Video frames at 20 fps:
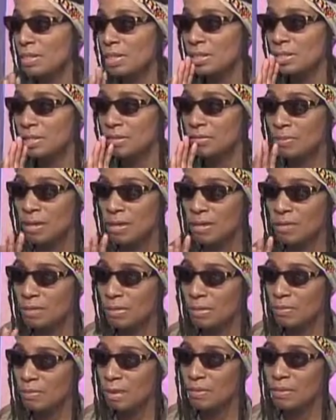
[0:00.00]
she did Race
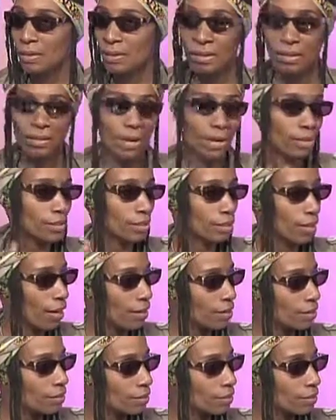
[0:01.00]
in America, that
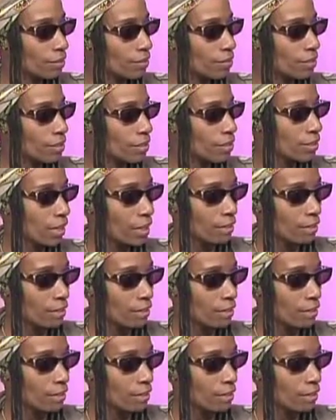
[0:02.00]
entire series, yeah.